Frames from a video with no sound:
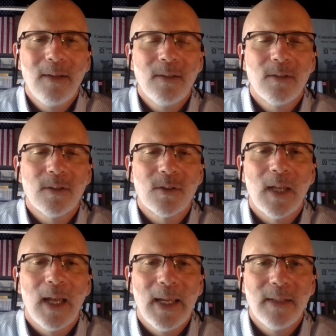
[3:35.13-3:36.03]
how do you
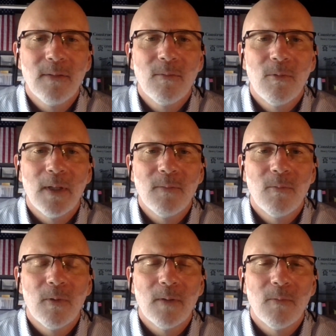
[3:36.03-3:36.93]
decide what
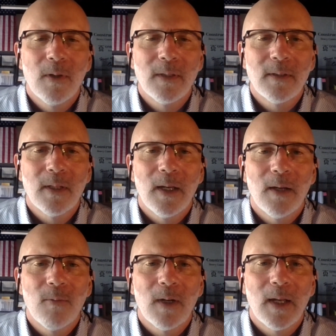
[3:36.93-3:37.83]

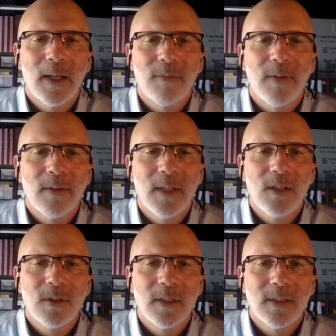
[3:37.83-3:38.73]
kind of
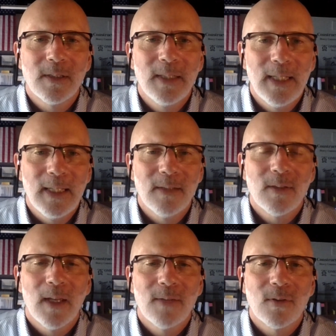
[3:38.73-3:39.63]
foundation it
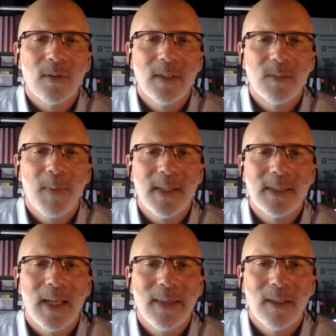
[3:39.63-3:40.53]
needs? Certainly, it's
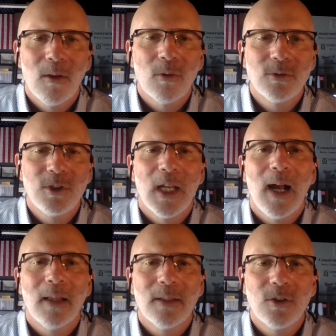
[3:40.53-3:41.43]
based on the local
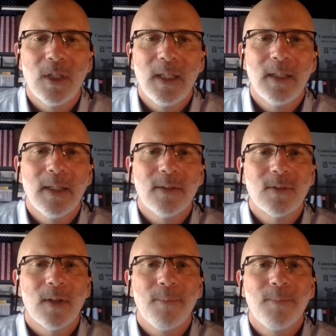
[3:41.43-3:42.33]
geology
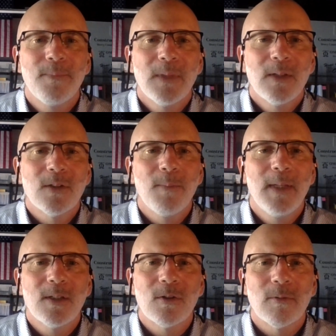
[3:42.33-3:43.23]
and some
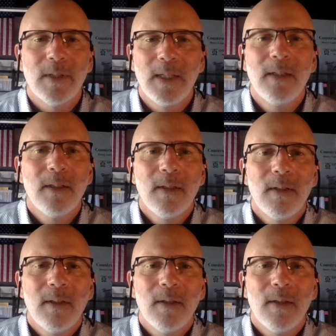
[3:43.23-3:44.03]
history